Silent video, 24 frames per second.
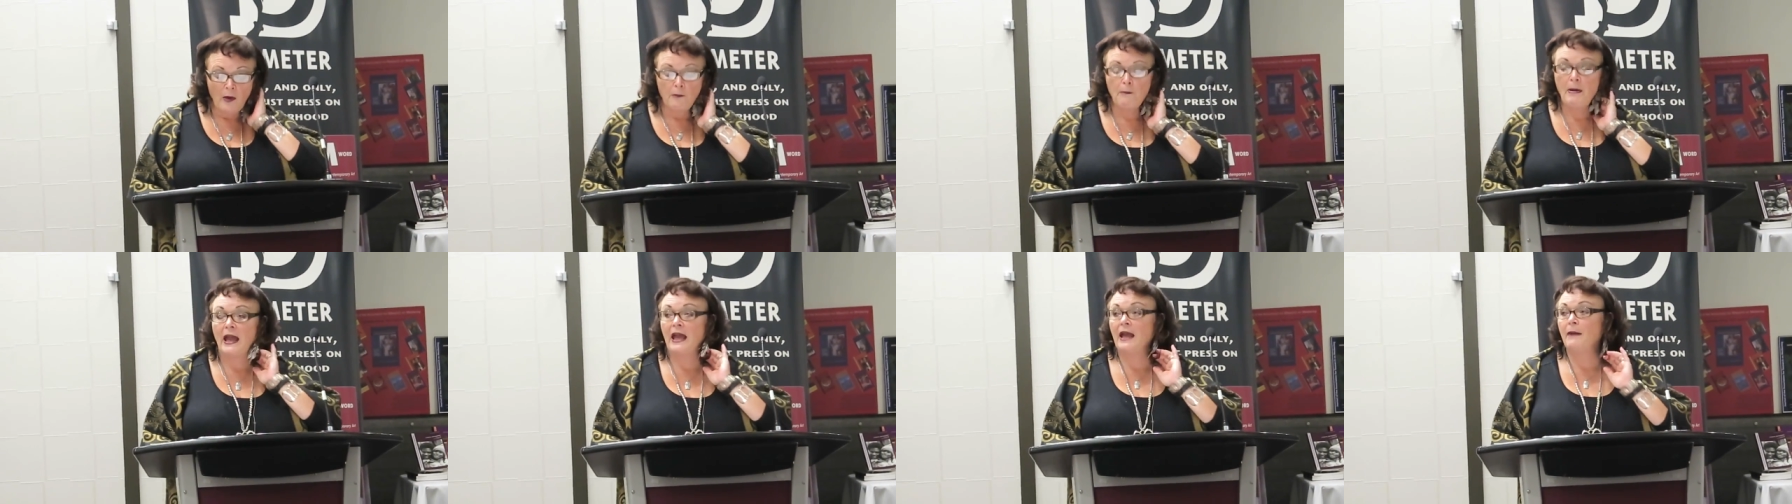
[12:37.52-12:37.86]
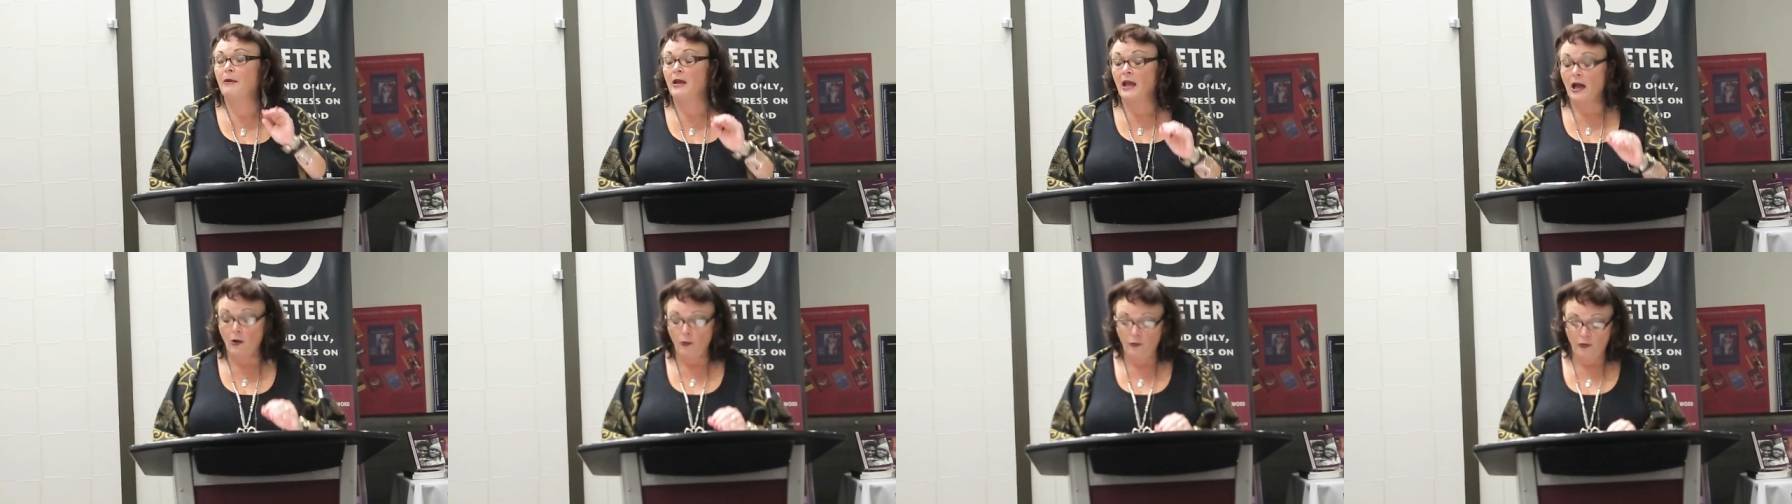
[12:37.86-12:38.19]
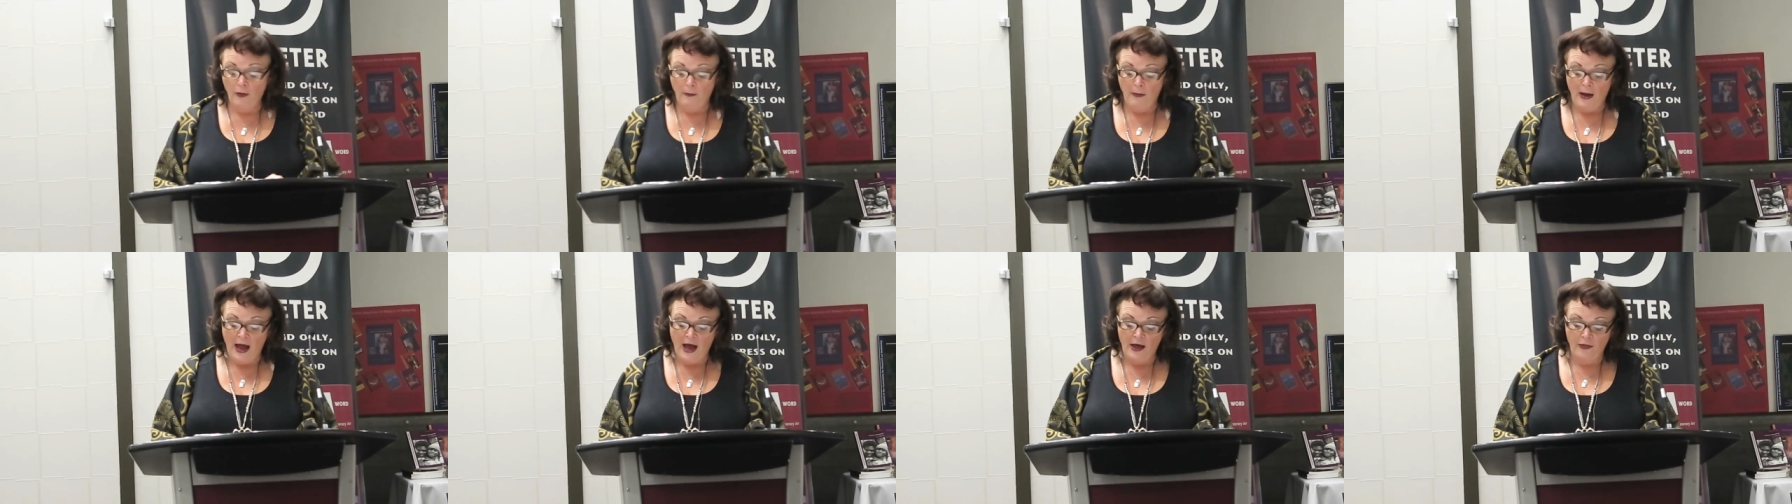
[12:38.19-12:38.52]
The baby out
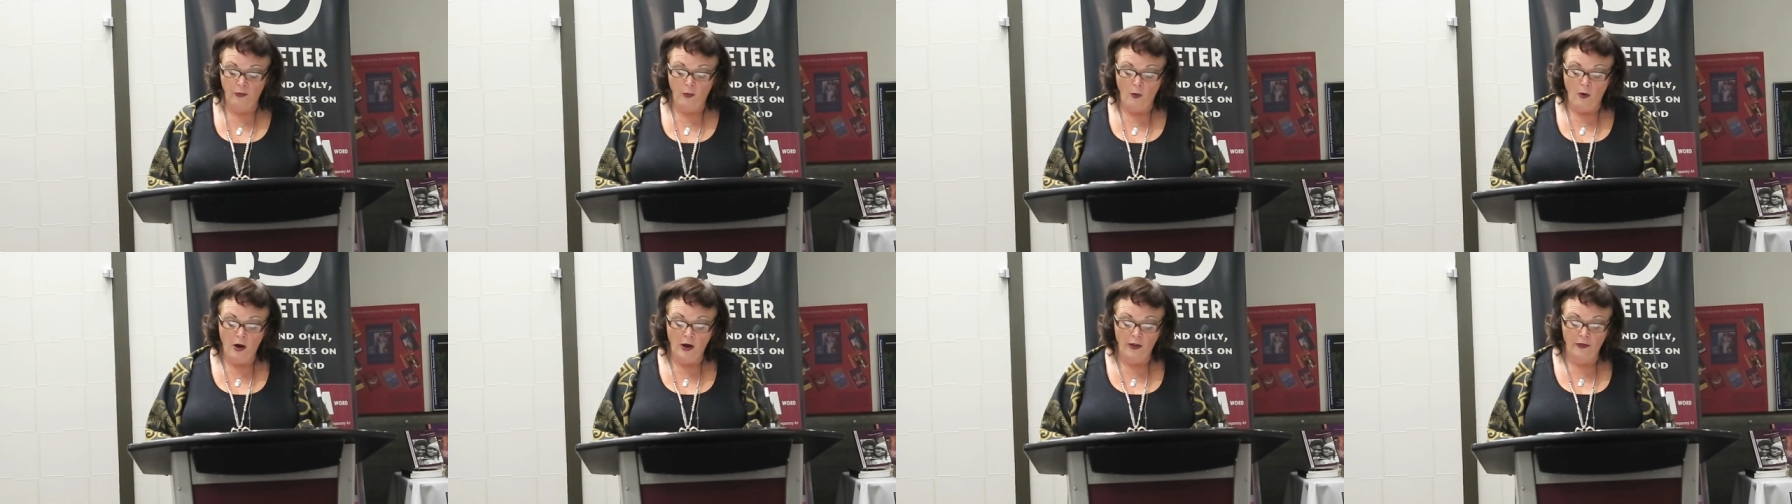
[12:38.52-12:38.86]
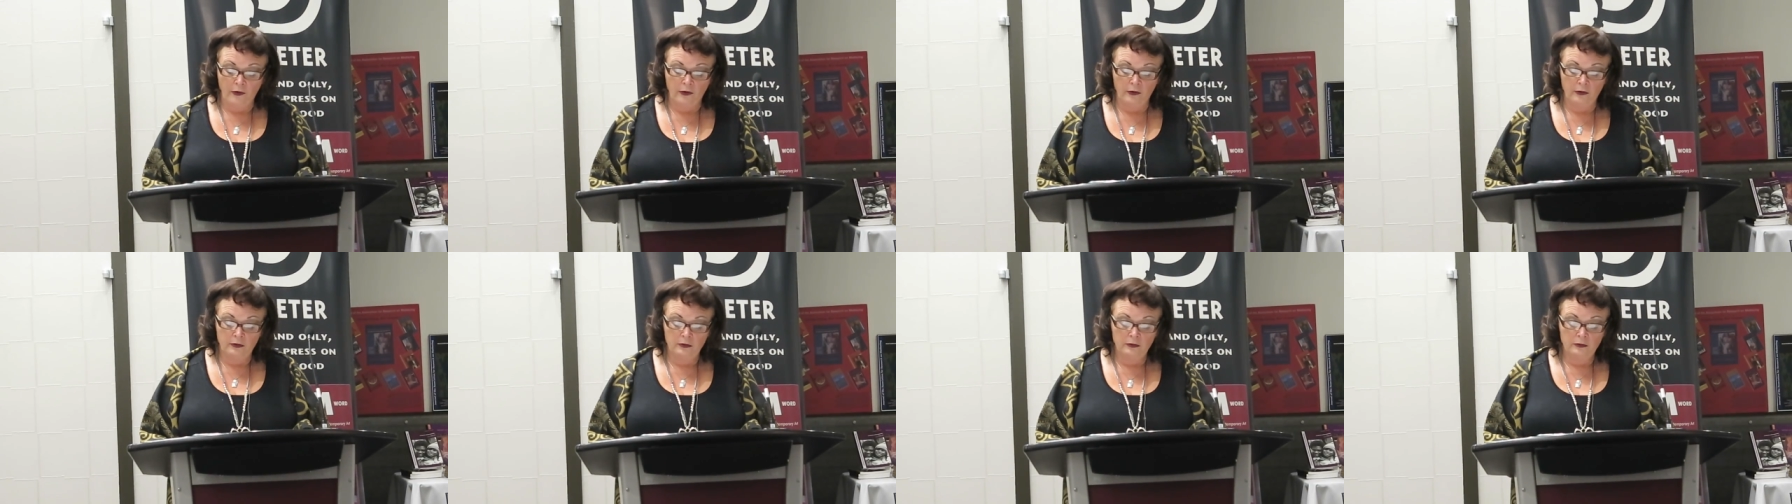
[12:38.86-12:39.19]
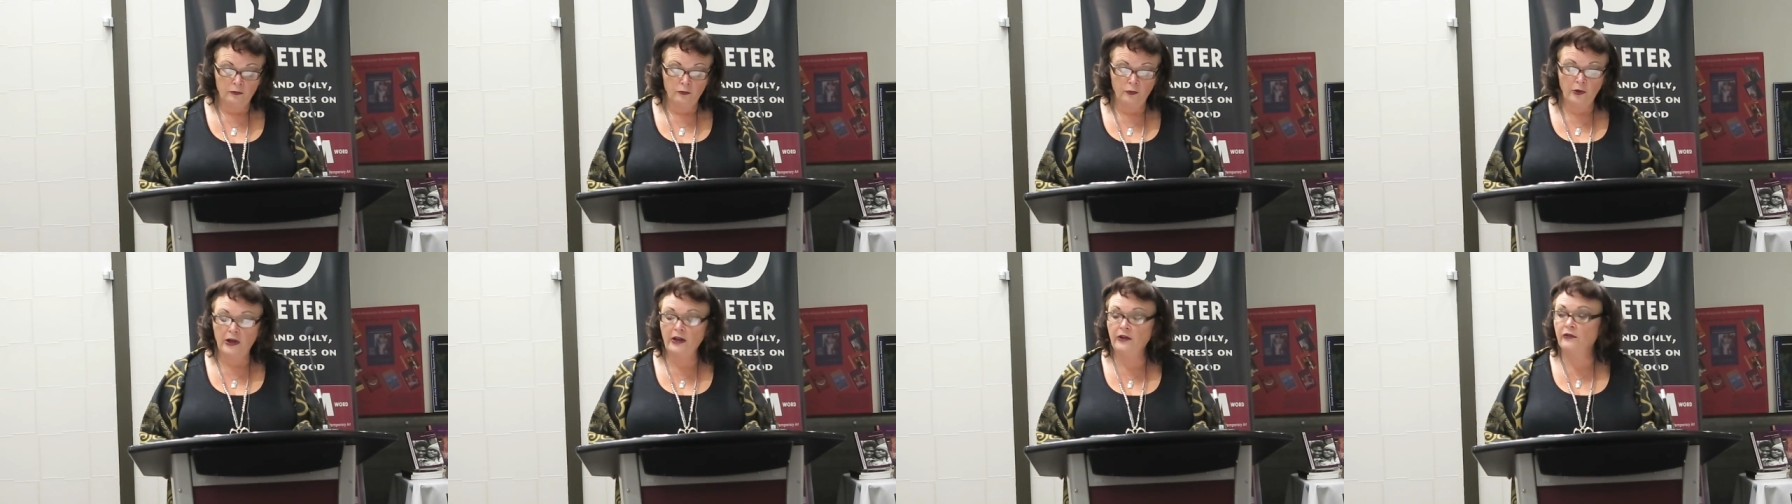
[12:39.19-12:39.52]
with the bathwater.
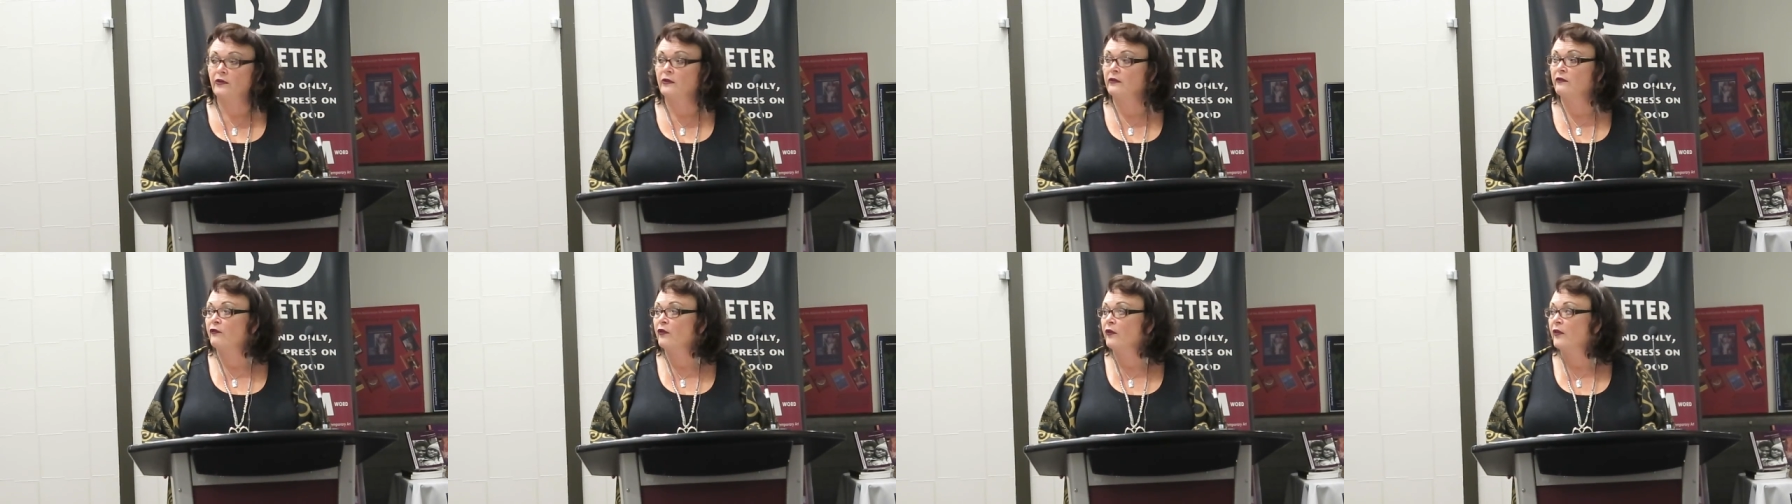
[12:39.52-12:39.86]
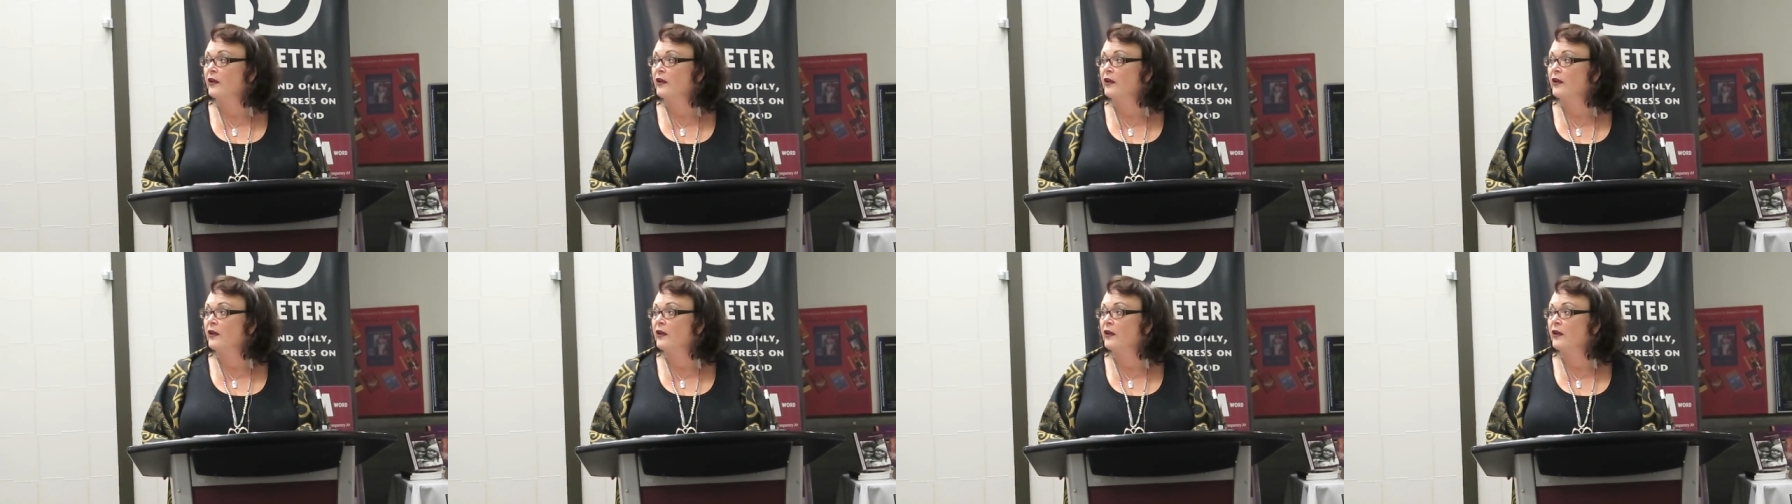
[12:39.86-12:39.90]
Reasons